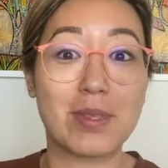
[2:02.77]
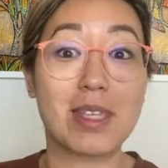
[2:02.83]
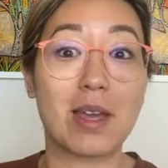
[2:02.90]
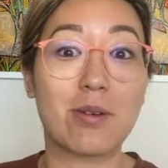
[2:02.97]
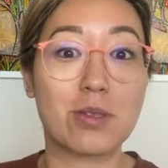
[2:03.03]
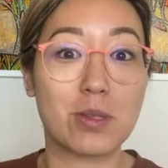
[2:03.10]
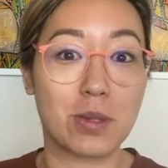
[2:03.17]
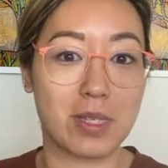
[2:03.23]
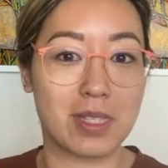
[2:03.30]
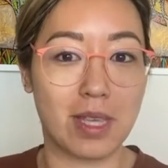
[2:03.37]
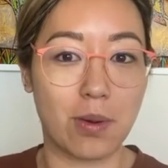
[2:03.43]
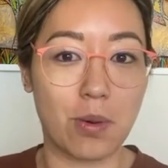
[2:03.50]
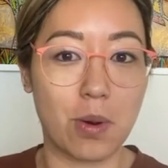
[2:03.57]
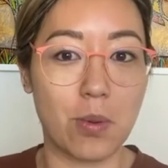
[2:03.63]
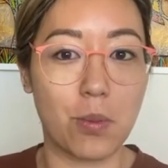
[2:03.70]
would say it was because
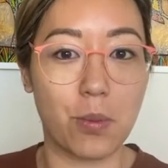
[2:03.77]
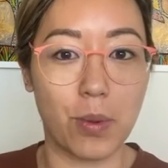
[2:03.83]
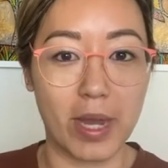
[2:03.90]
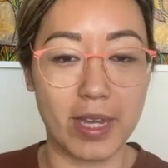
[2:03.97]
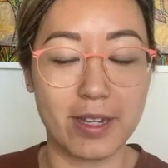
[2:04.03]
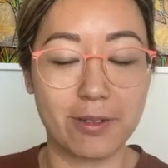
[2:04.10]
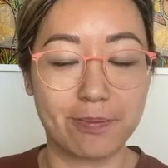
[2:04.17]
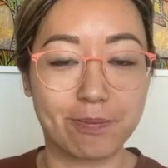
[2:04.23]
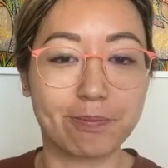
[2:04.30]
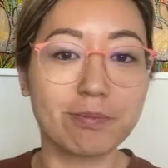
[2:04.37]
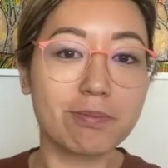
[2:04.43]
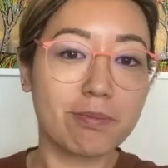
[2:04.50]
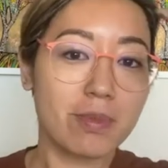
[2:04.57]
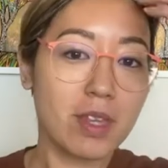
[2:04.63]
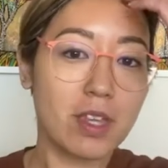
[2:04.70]
they were weak.
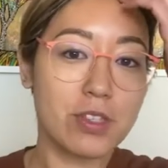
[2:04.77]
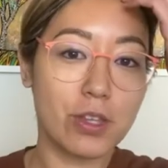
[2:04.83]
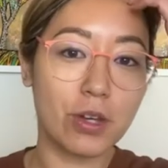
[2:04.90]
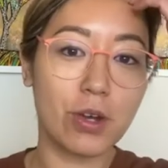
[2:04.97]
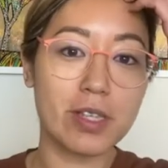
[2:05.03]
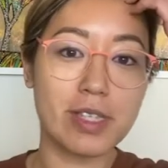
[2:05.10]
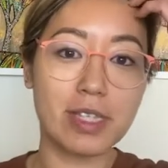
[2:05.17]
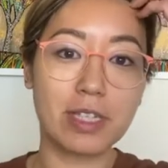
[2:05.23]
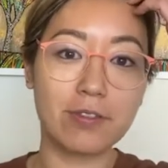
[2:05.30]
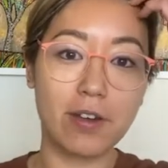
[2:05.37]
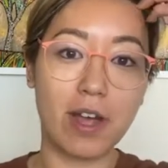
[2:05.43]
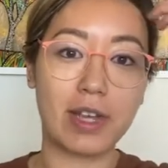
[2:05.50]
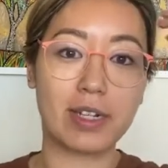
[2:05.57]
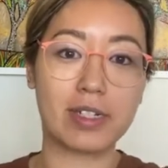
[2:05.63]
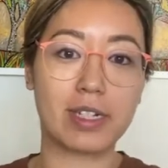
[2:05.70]
So constantly
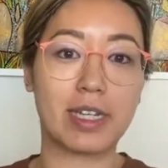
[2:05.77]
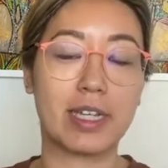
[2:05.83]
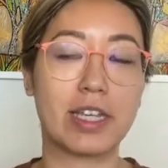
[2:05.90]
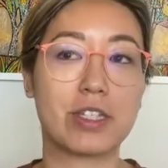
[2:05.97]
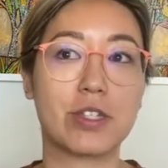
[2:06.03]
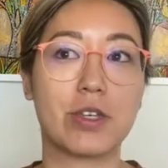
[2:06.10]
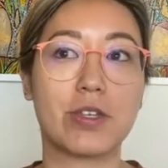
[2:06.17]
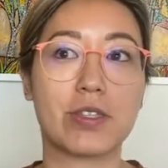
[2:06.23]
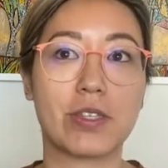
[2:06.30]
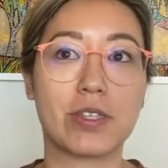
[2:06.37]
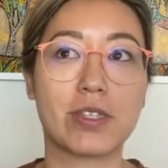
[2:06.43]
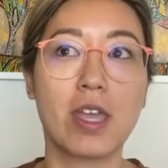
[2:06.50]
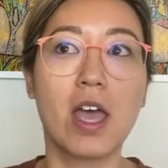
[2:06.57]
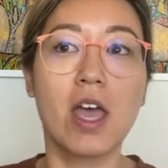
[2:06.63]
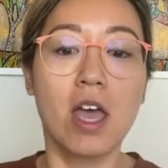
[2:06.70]
finding
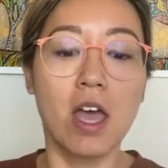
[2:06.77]
excuses.